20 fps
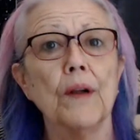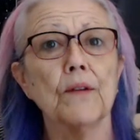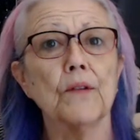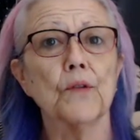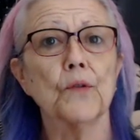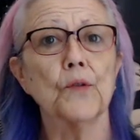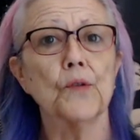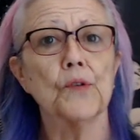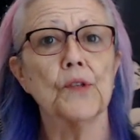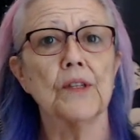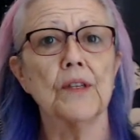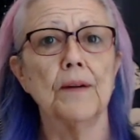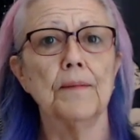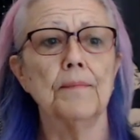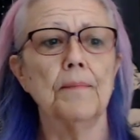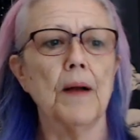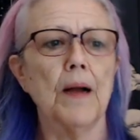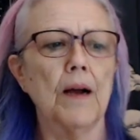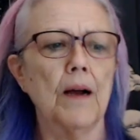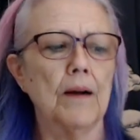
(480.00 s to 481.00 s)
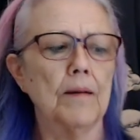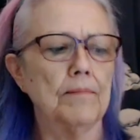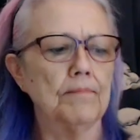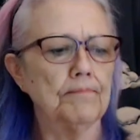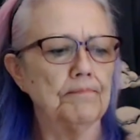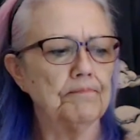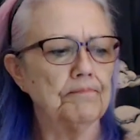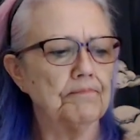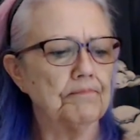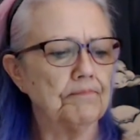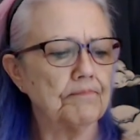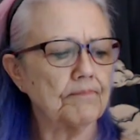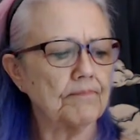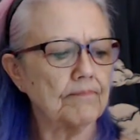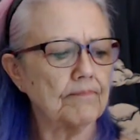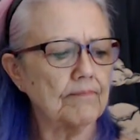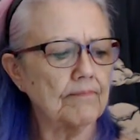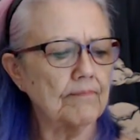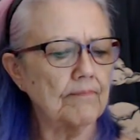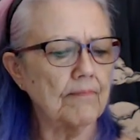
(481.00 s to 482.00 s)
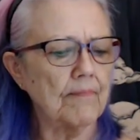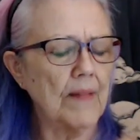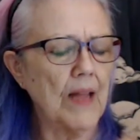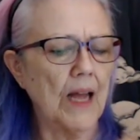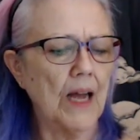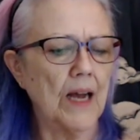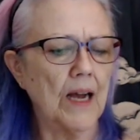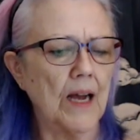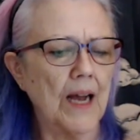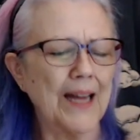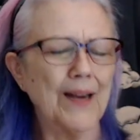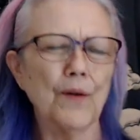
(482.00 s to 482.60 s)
through some, I